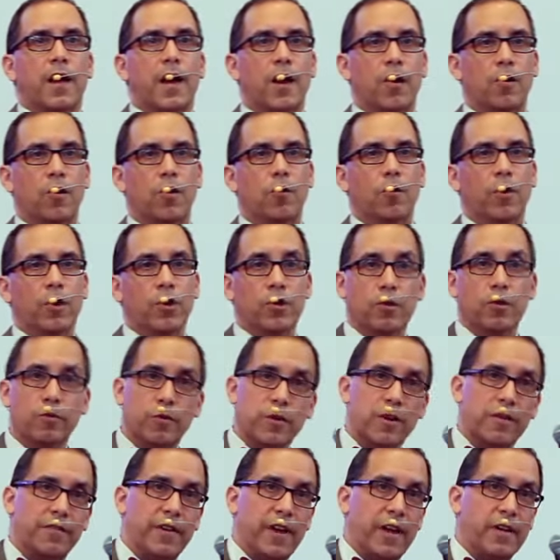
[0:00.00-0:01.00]
I don't know what you
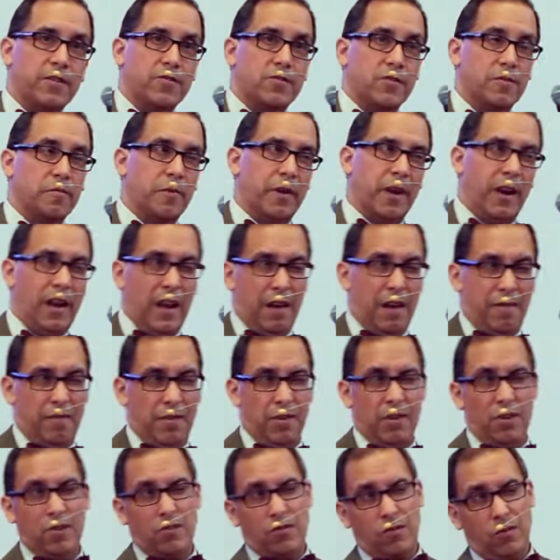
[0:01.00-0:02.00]
would have answered, but
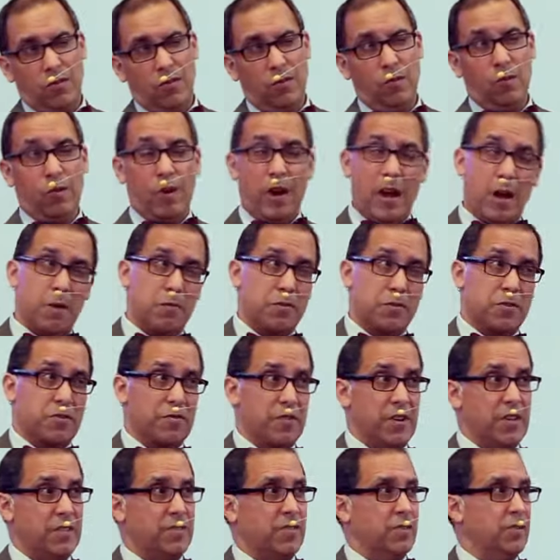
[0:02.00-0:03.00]
11 years old, where I
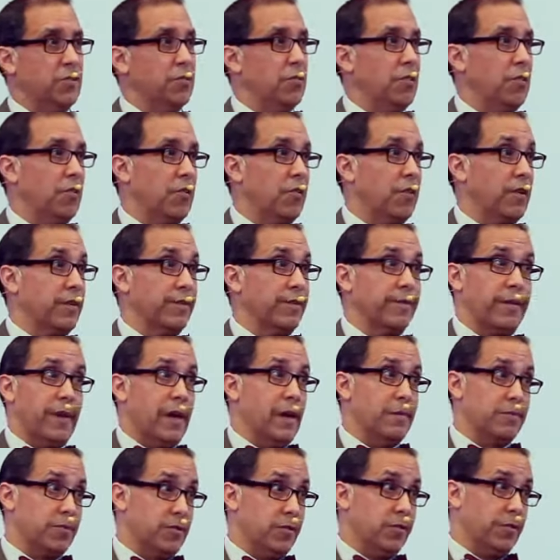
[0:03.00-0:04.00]
was raised in New York,
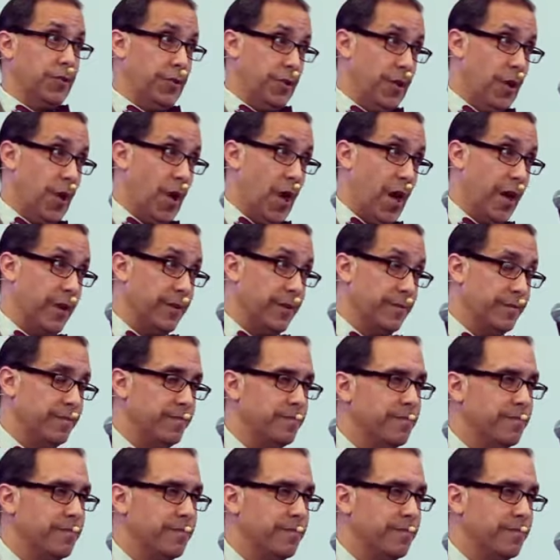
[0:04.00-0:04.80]
absolutely not.